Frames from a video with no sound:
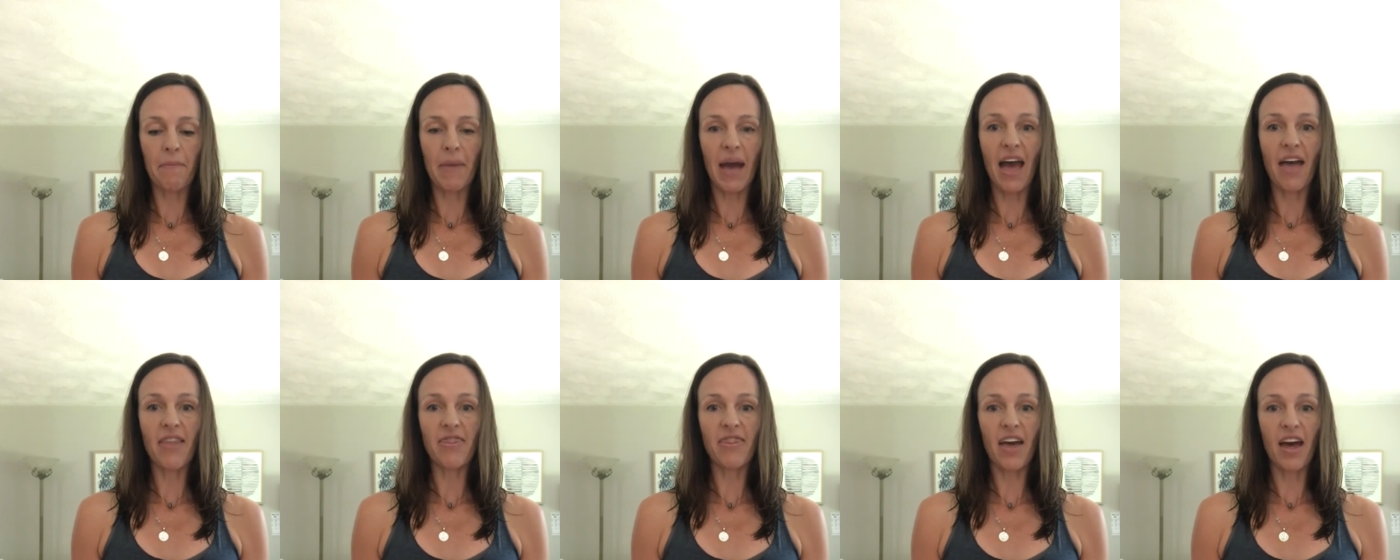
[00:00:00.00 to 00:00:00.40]

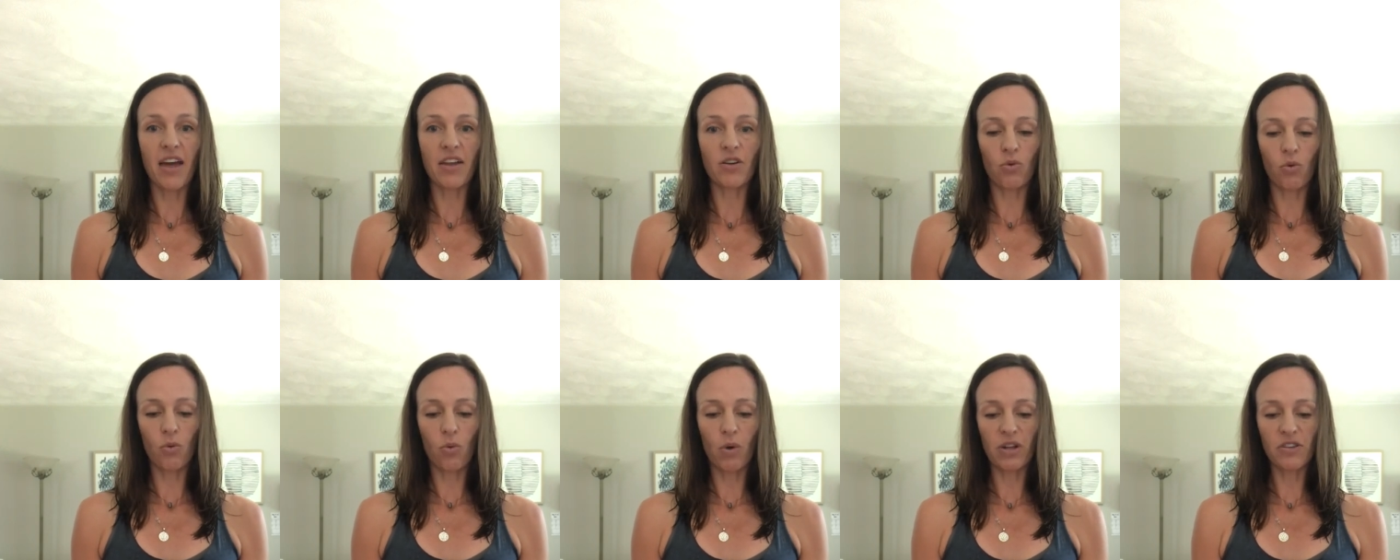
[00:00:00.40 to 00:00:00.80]
And
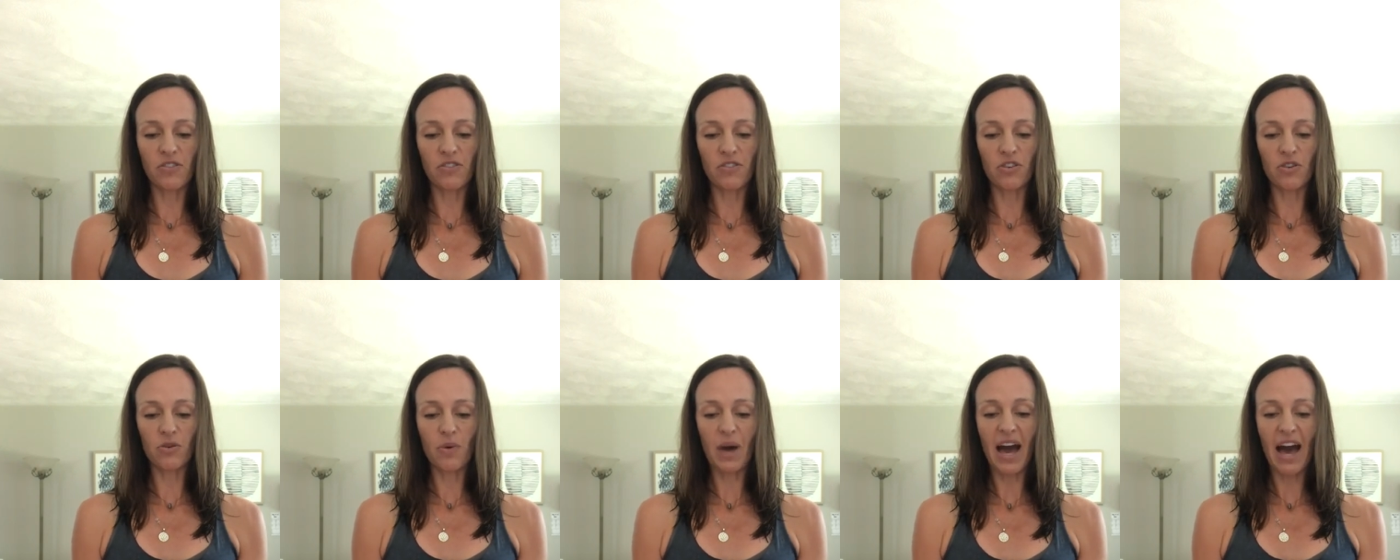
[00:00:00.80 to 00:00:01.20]
then
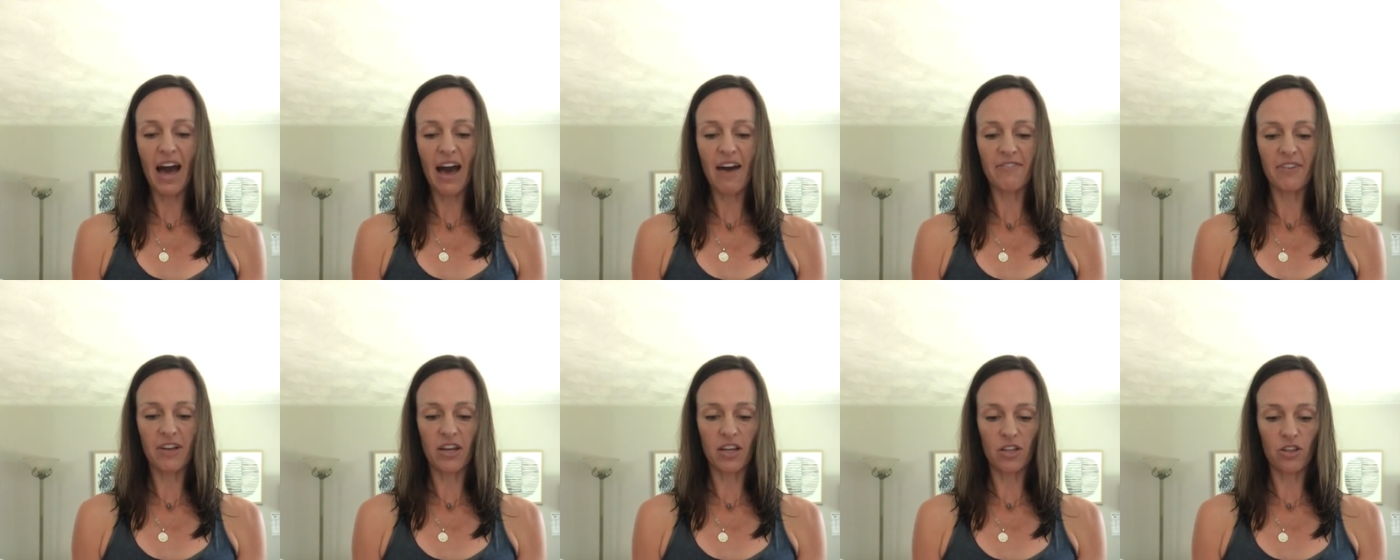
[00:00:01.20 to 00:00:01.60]
once you
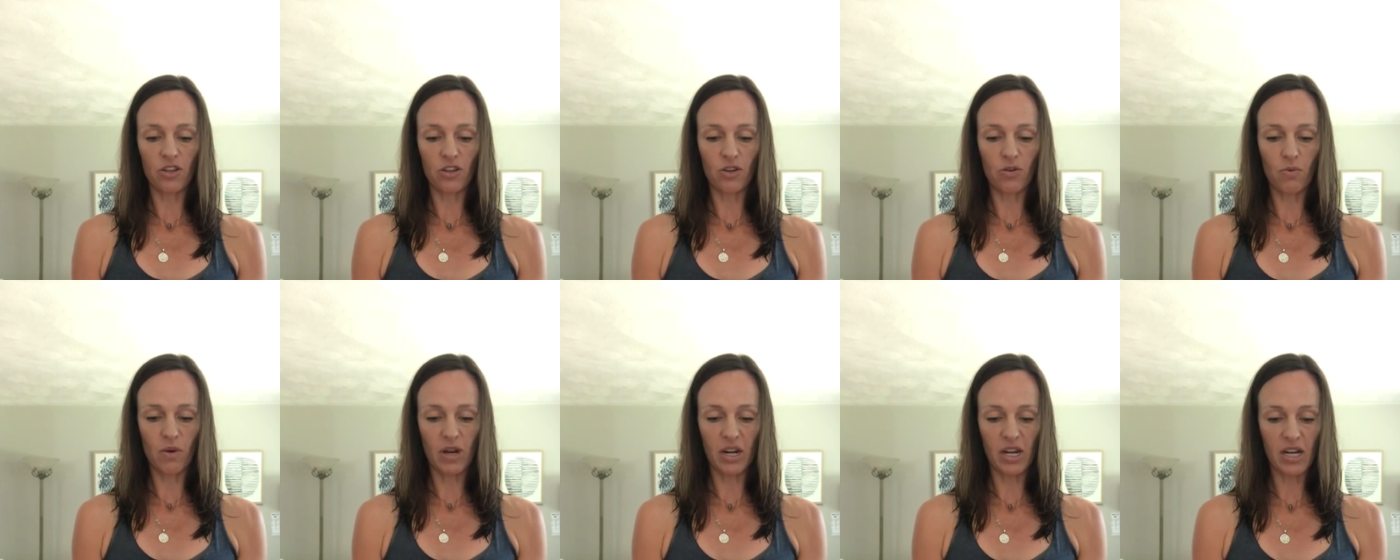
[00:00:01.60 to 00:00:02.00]
have it,
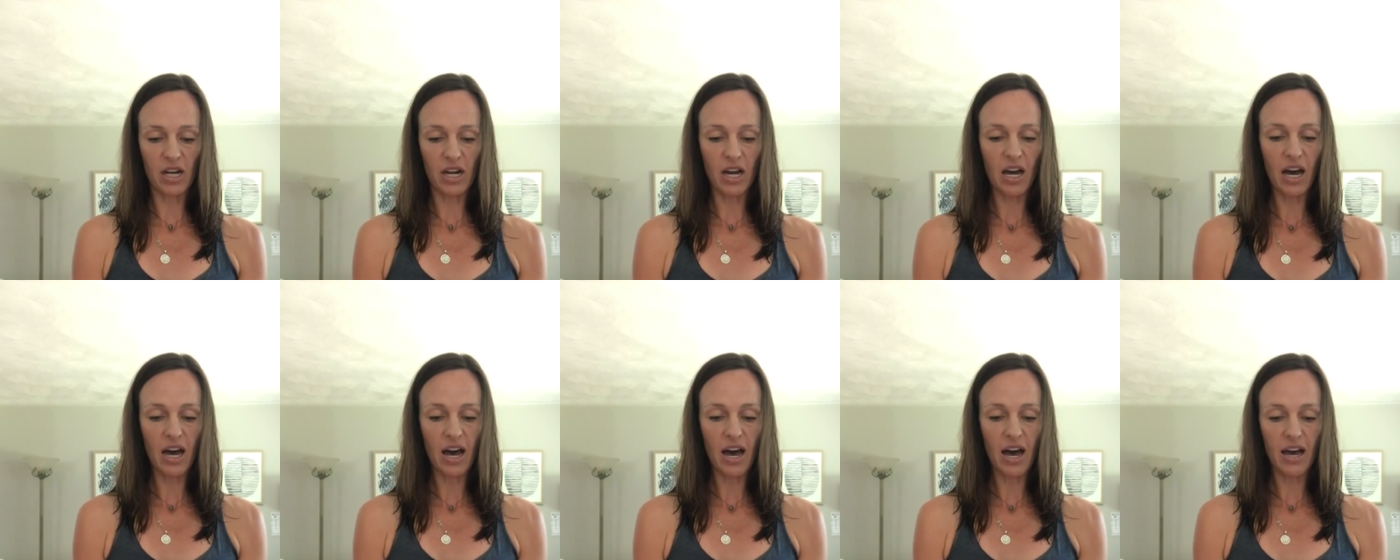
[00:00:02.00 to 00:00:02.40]
you want to
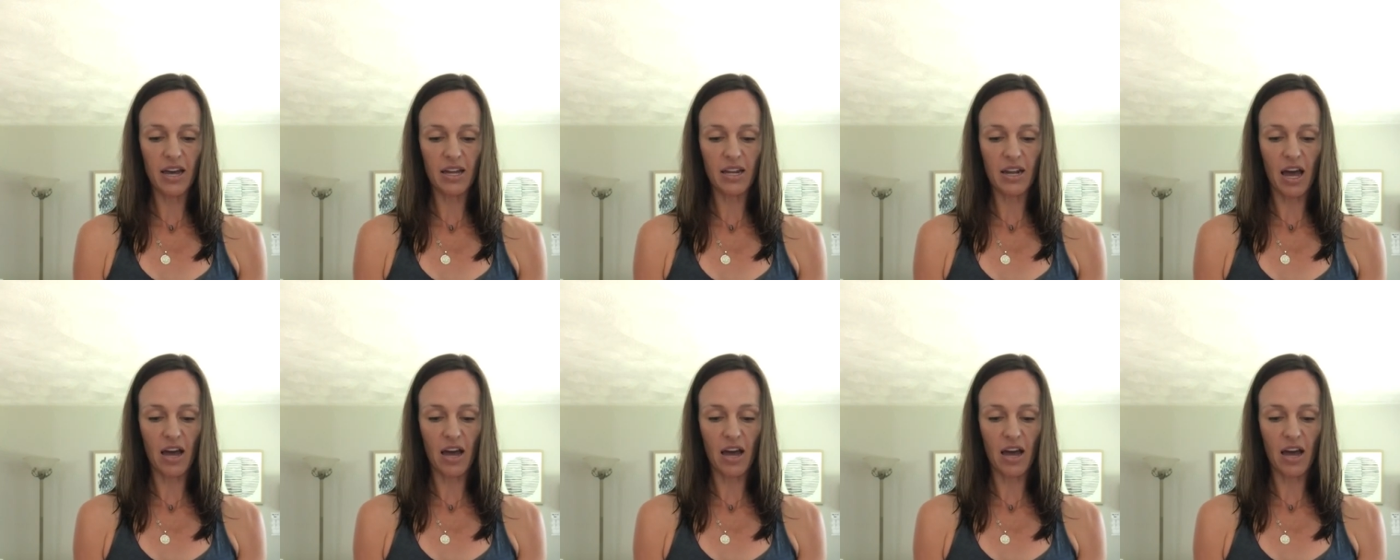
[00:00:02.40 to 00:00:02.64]
cut.